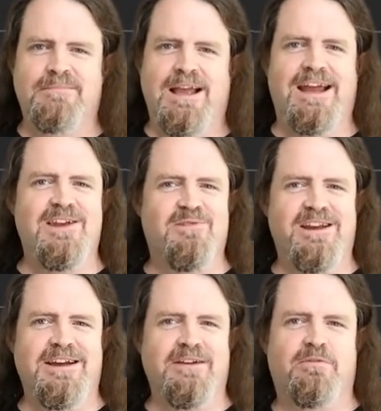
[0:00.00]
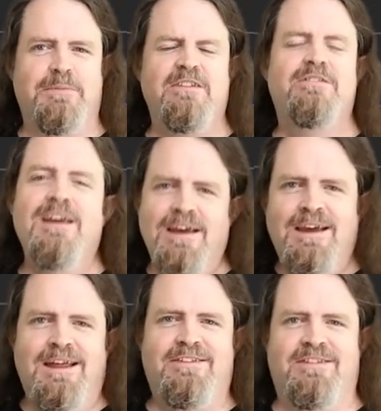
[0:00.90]
How do you write down a space?
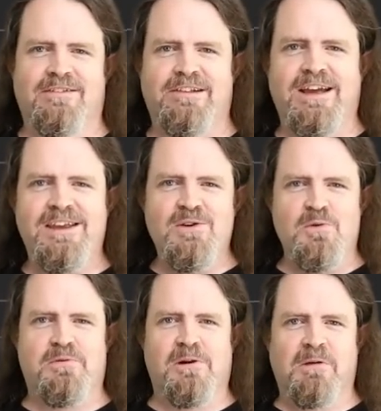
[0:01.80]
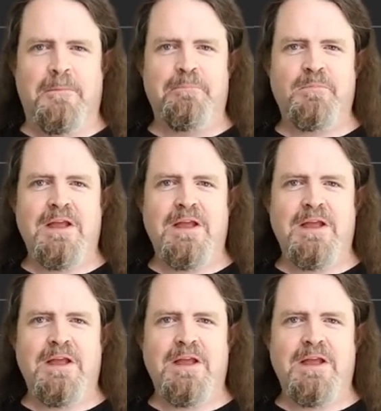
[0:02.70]
That sounds like a you problem.